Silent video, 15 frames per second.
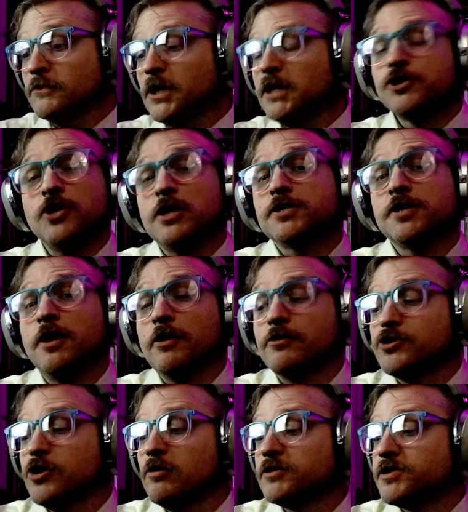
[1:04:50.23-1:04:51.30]
It's just another
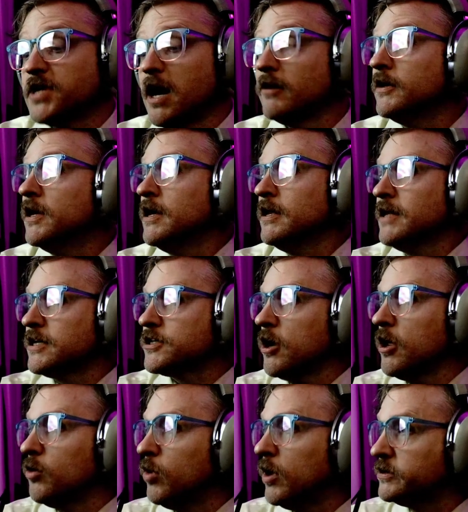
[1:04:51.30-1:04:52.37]
Jonestown. That's
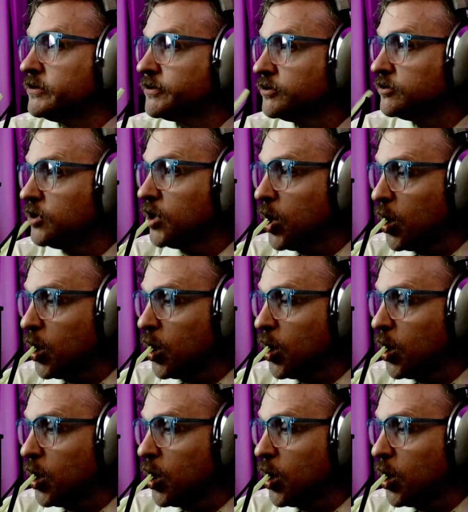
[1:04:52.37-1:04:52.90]
all it was.